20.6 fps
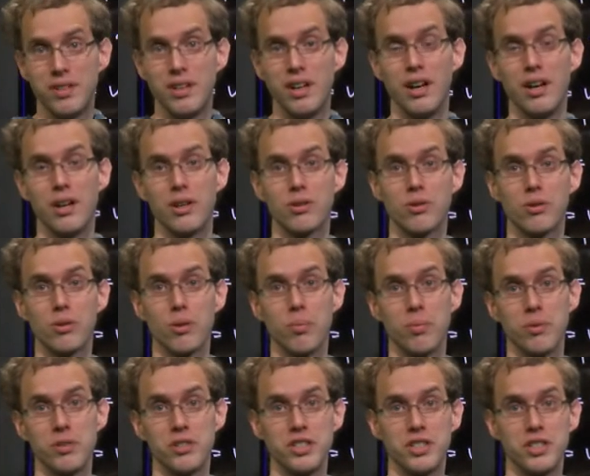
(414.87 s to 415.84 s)
a
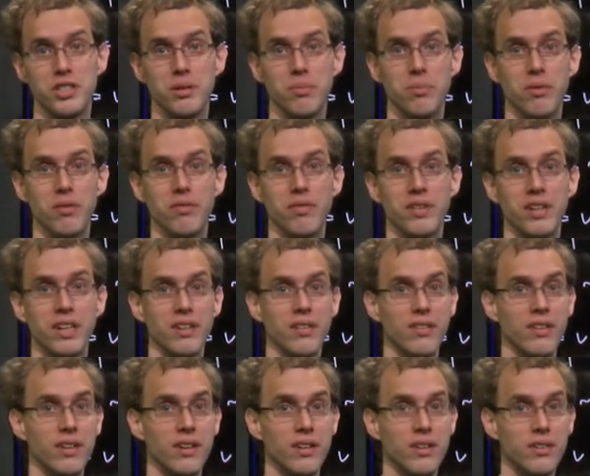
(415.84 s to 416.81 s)
coupled system of equ
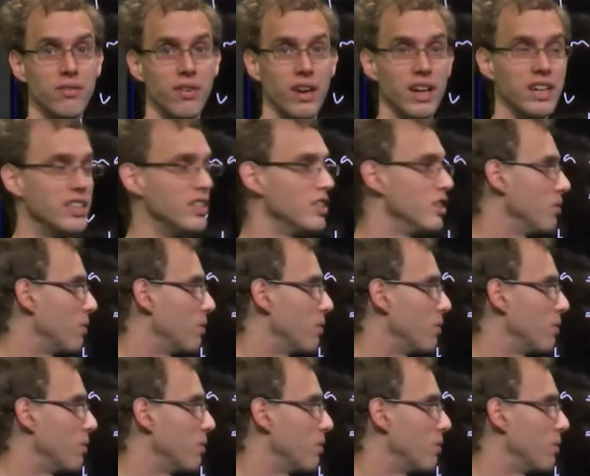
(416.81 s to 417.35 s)
equations.